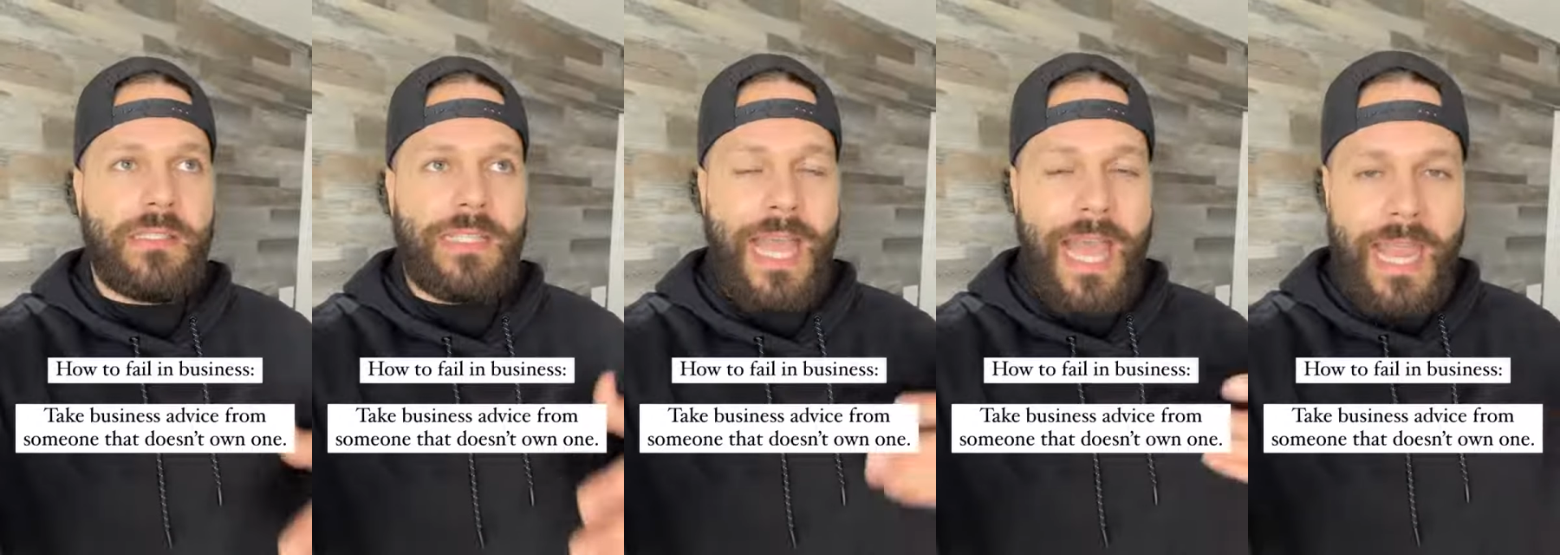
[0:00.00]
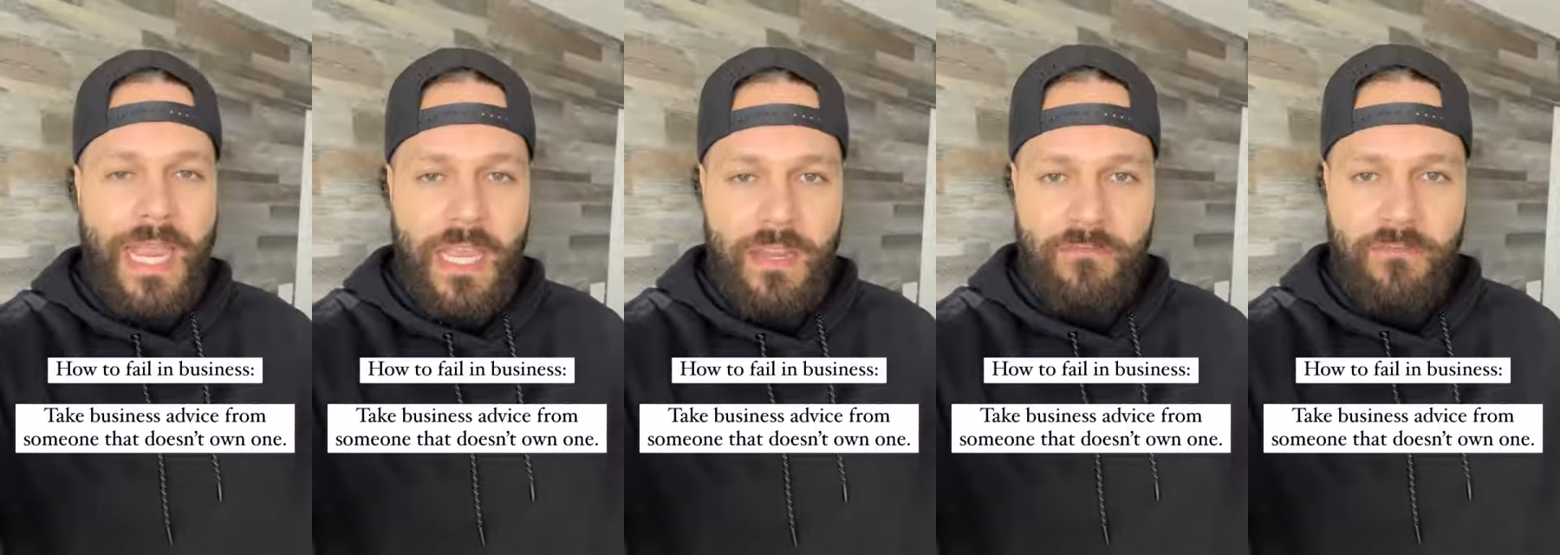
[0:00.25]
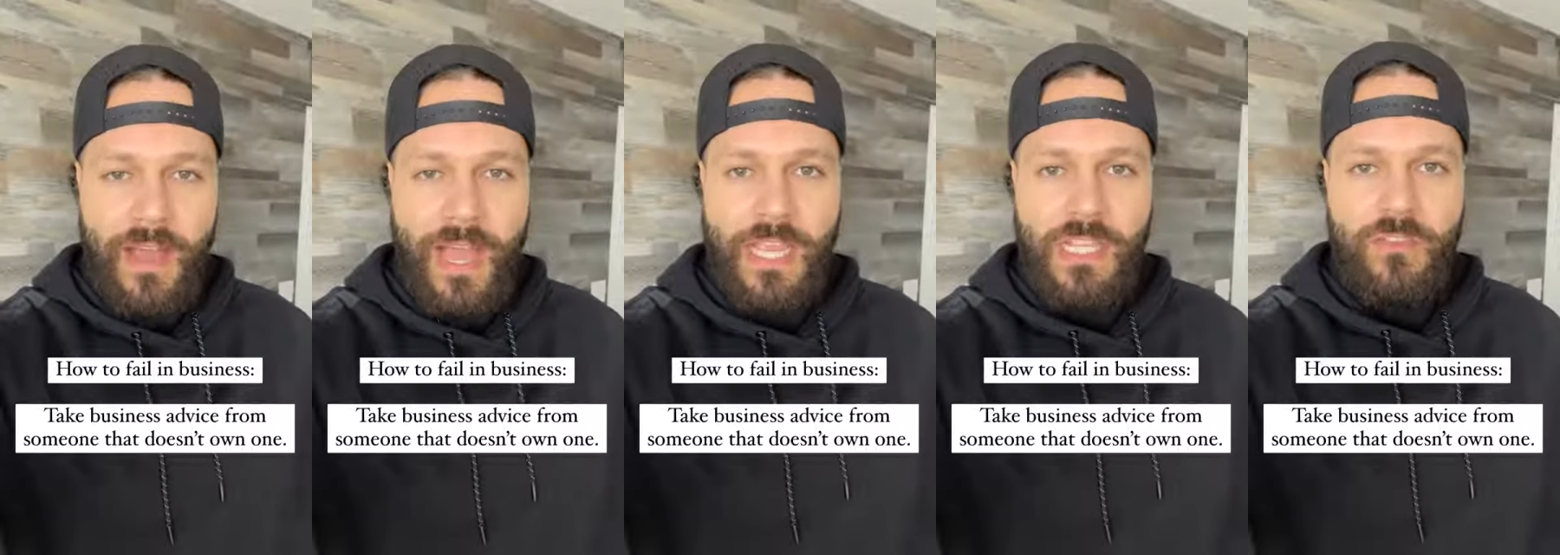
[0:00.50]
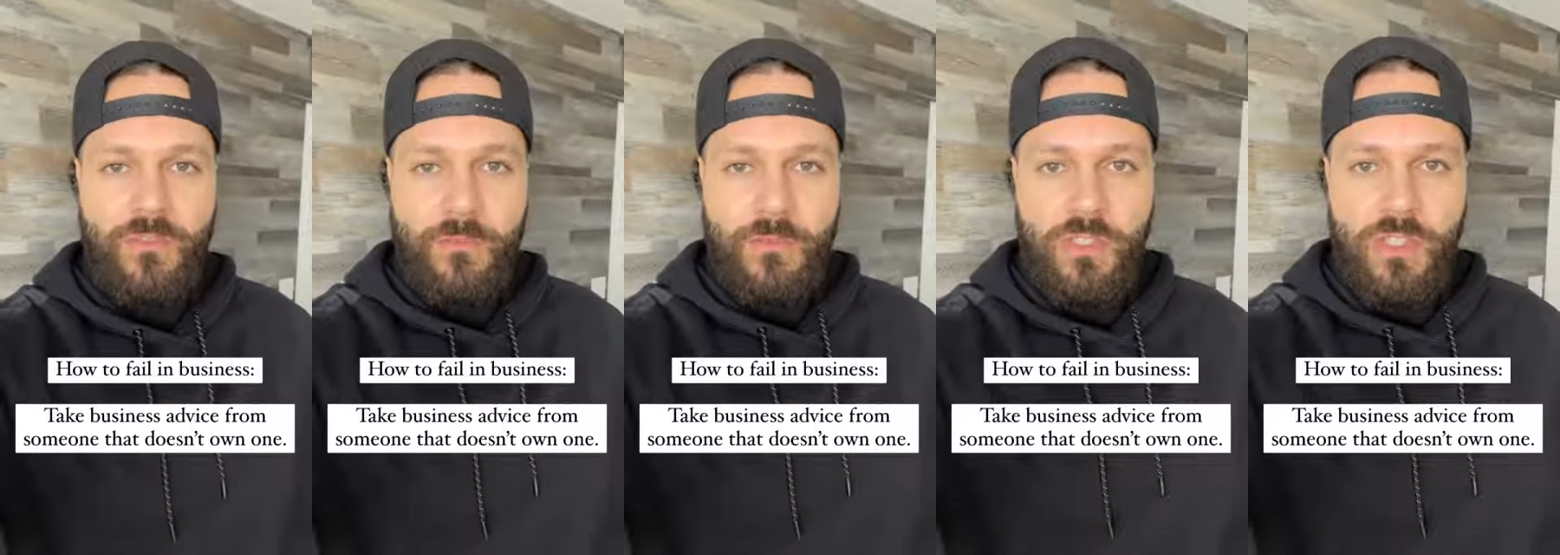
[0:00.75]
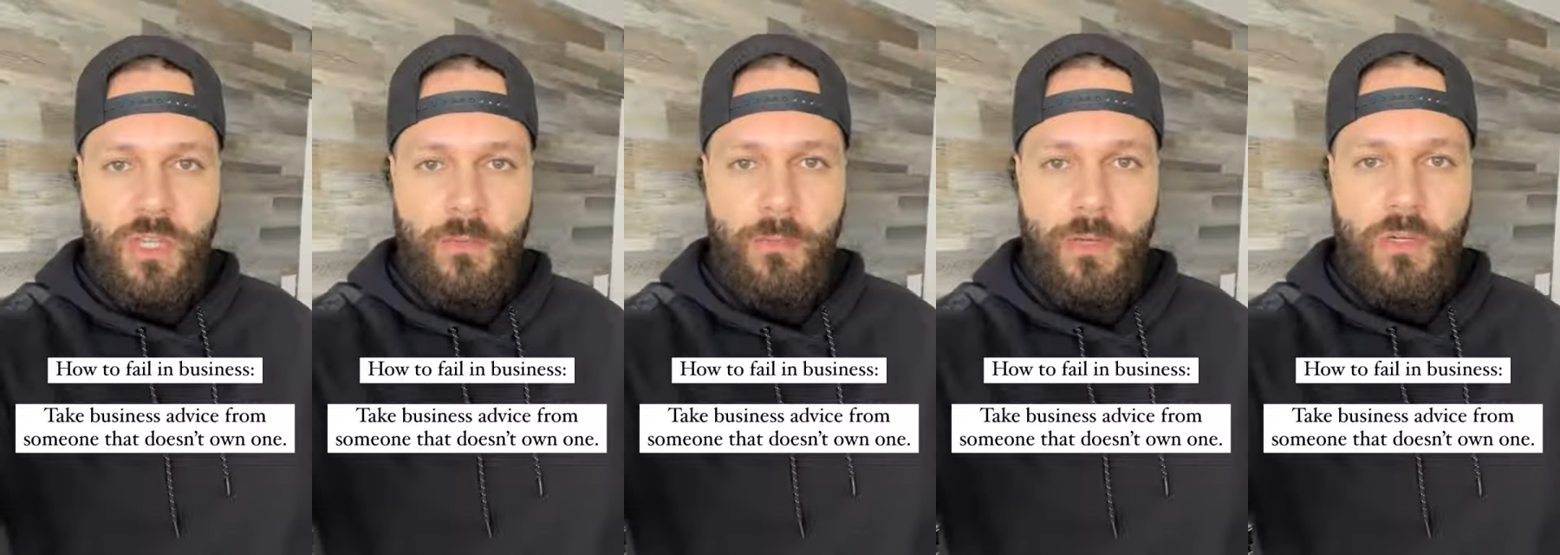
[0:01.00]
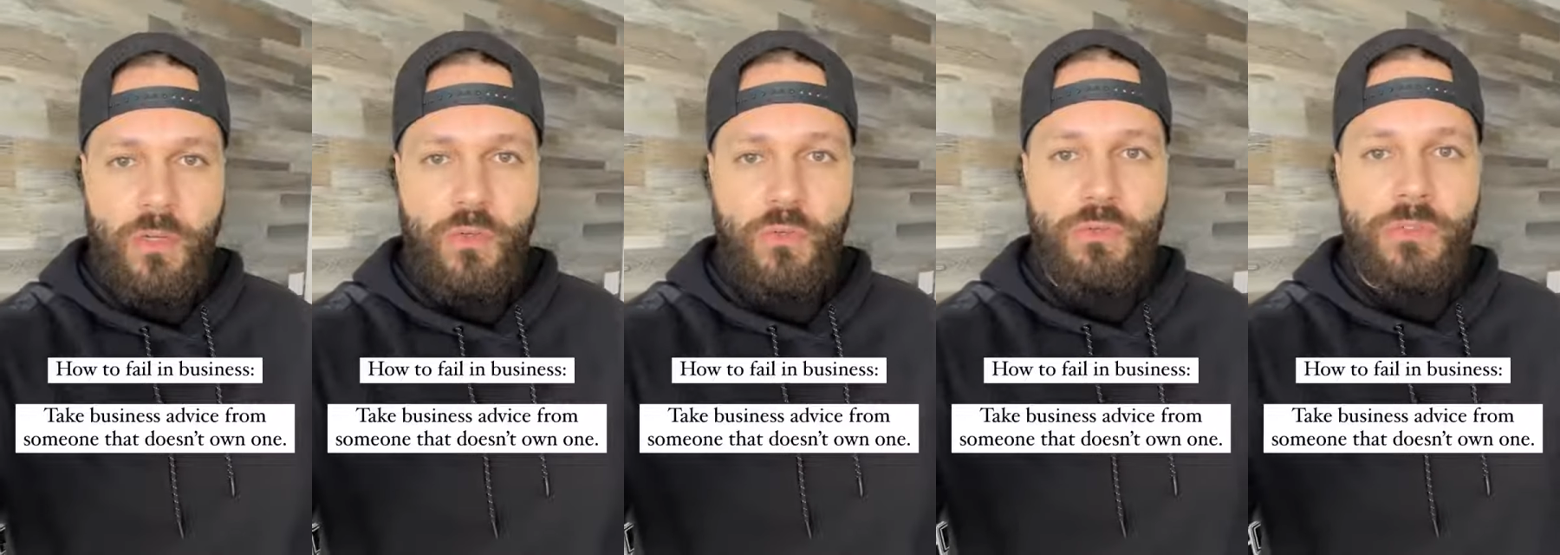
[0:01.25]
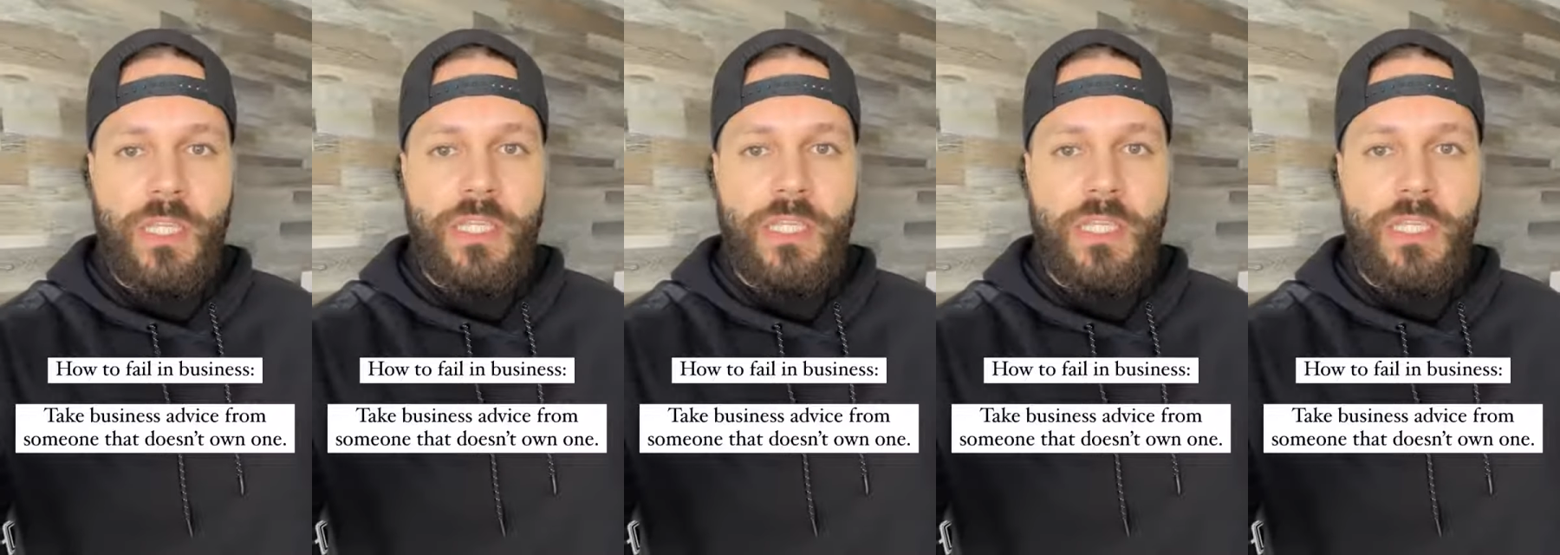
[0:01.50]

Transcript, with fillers: Take advice from someone who